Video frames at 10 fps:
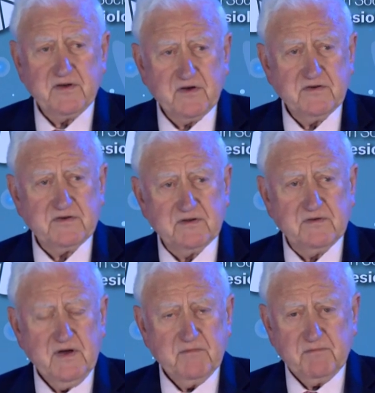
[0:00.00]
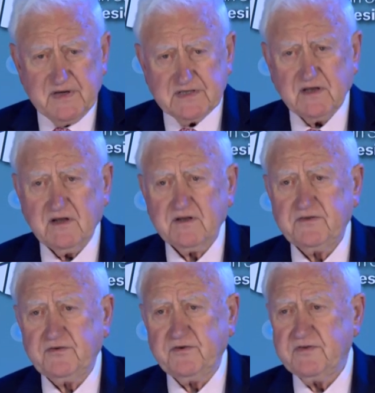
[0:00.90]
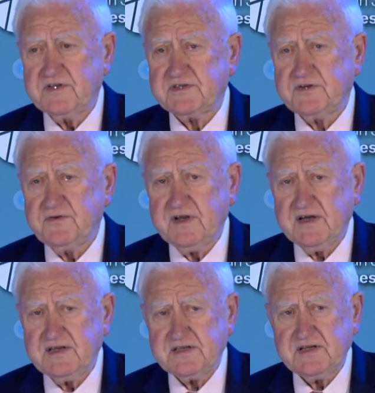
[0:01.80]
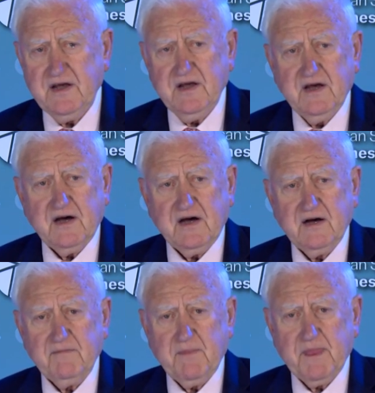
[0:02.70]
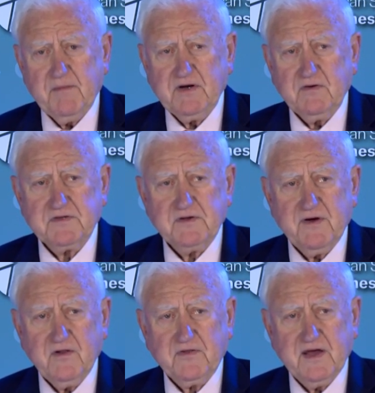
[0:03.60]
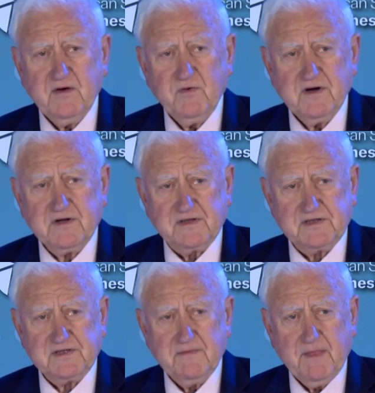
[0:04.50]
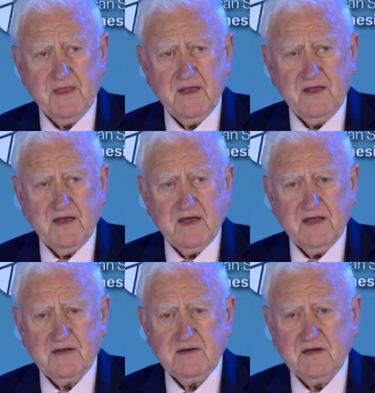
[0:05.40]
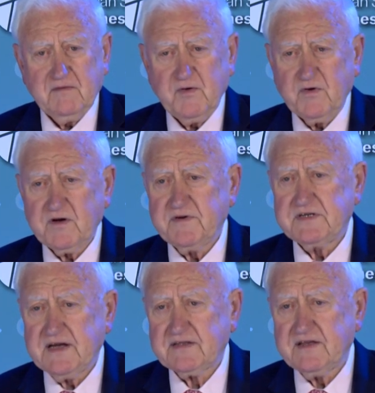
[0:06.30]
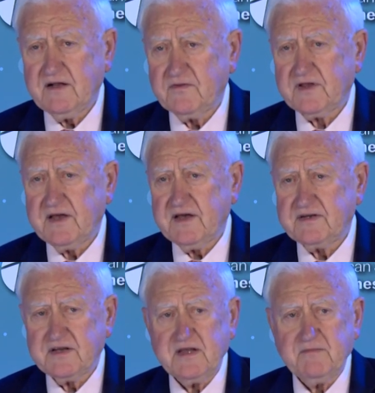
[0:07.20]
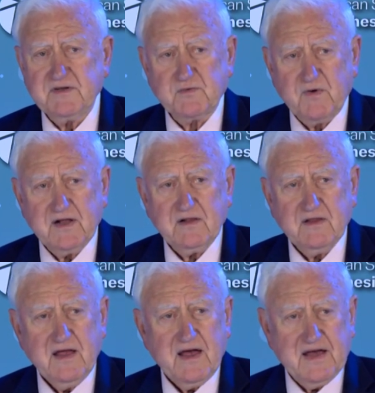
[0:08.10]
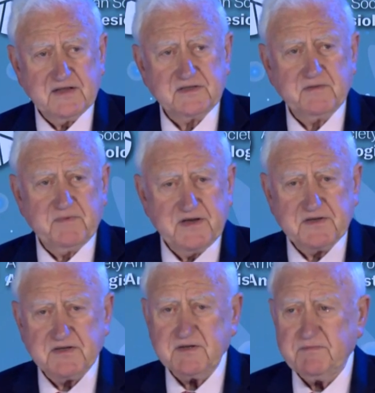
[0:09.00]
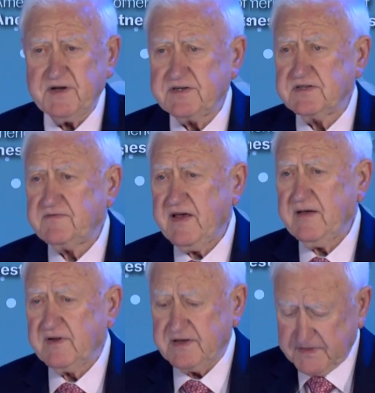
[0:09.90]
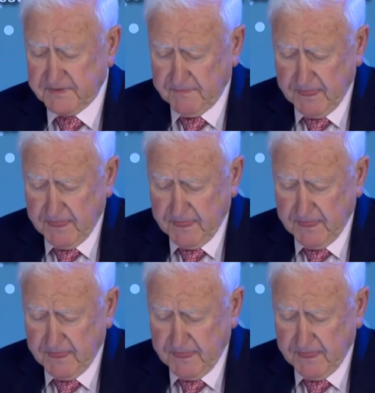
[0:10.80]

you're going to meet a lot through this two days, um, but also healthcare workers. And uh, we want to protect the healthcare team as well as the patients and patients' families.